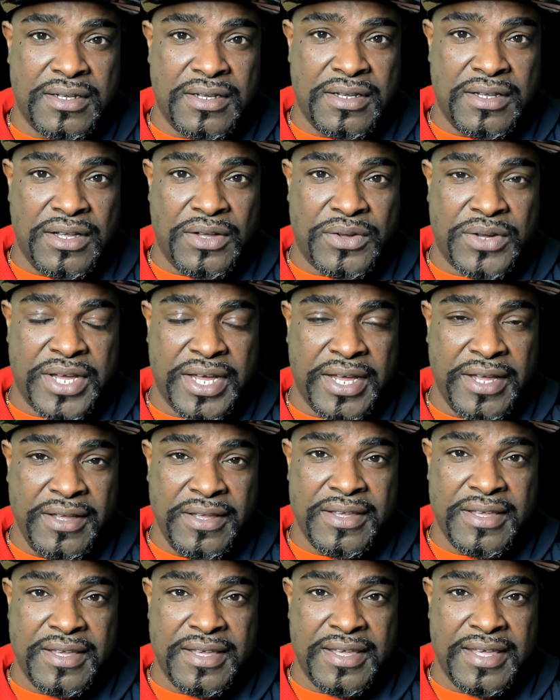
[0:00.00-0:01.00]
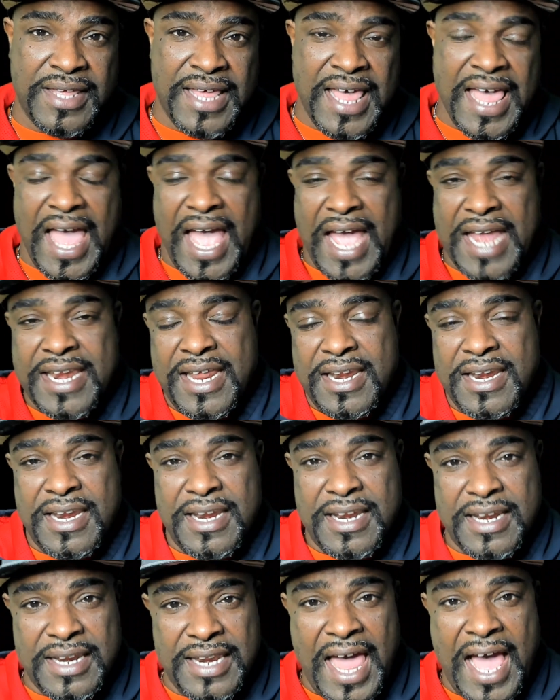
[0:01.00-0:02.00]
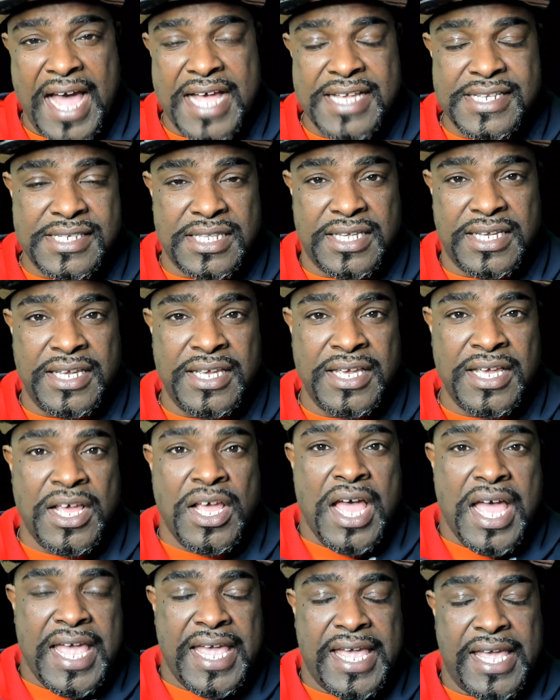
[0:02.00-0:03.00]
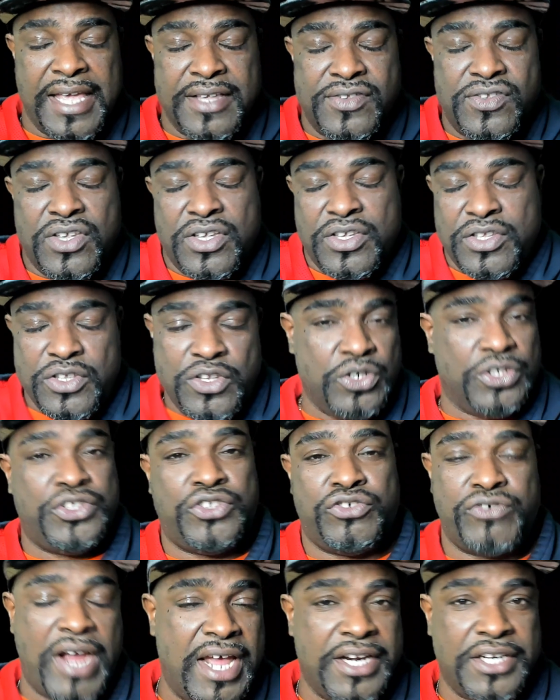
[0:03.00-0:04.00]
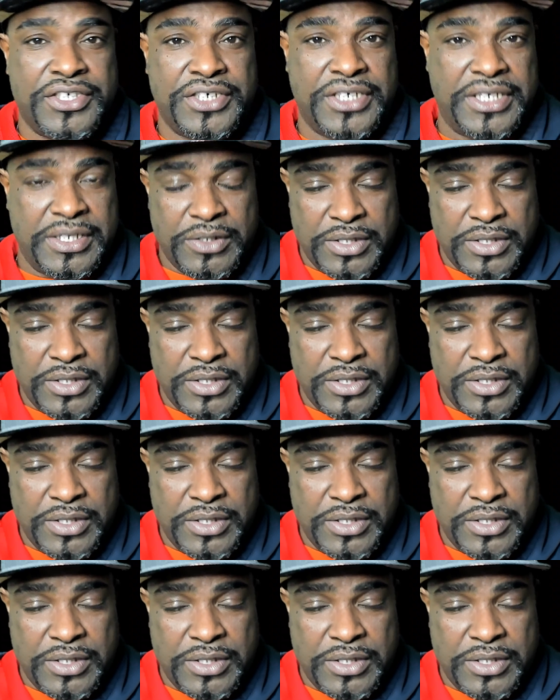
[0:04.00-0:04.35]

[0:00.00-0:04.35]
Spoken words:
Okay. And then lastly is your strategy.